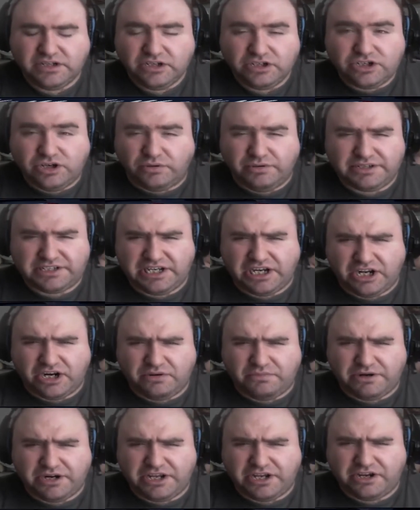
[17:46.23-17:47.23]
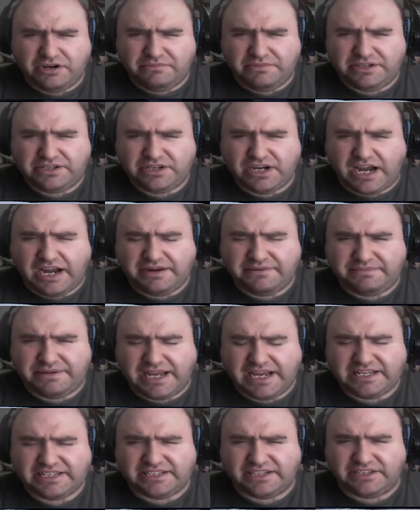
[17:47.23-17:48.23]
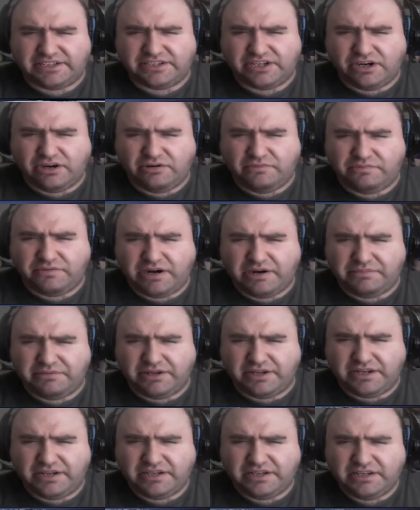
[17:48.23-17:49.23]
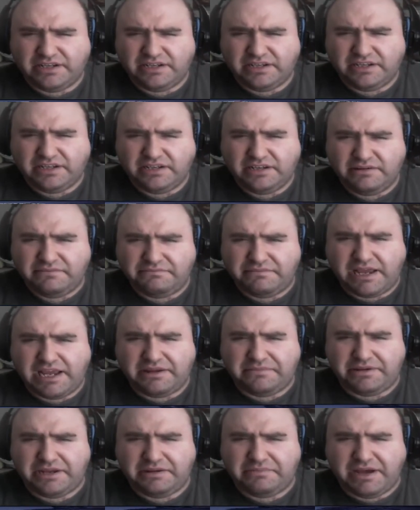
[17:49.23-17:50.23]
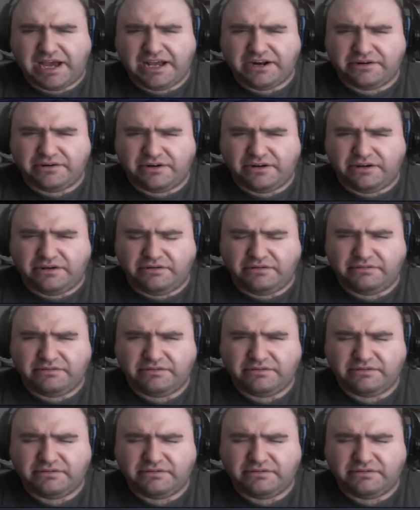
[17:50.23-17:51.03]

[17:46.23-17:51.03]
So is the other one a human too? I'm guessing so, probably. Maybe, but I don't know.